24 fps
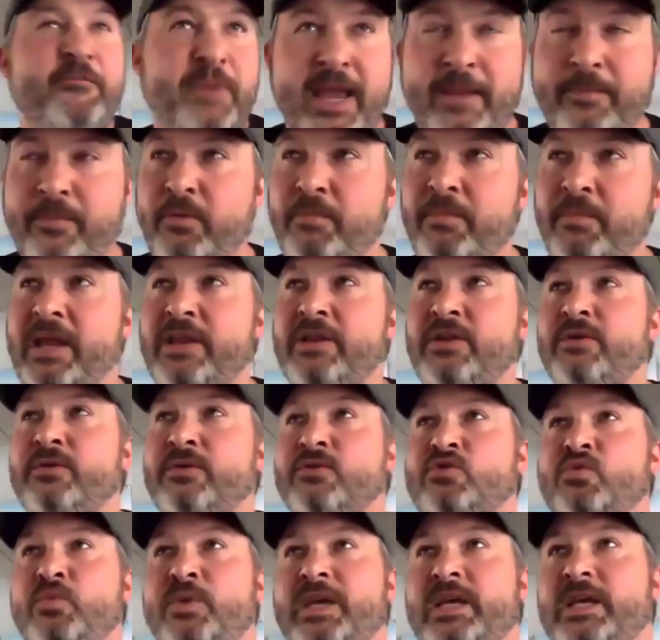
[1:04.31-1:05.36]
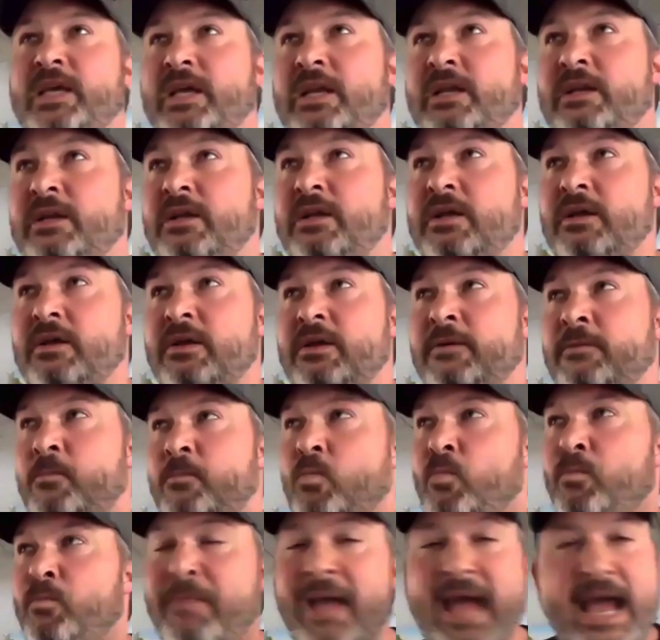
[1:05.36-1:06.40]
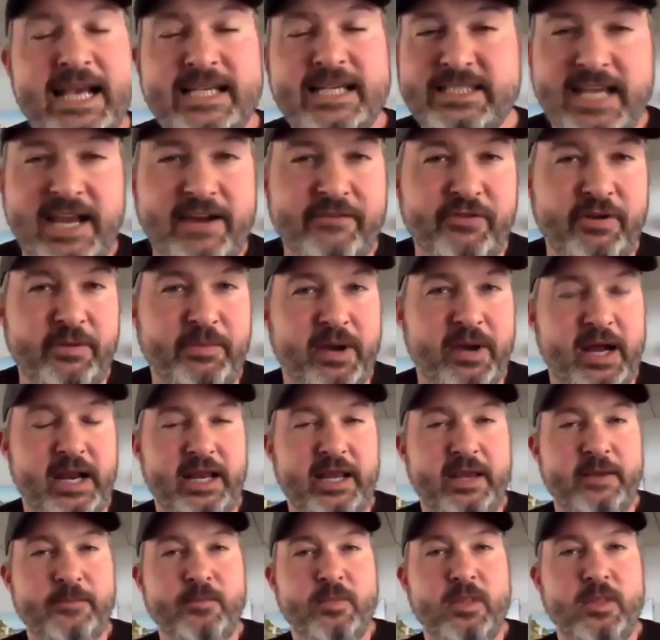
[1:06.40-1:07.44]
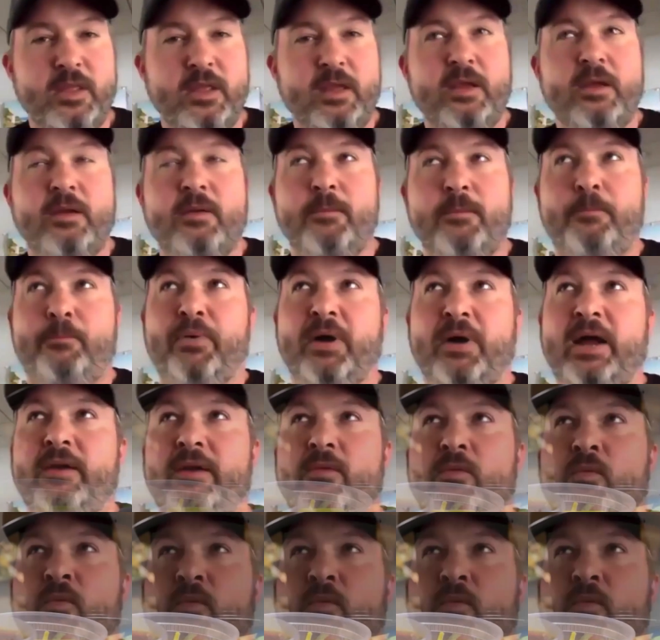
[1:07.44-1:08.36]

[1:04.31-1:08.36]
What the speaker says: paper menus. We can mask everybody. But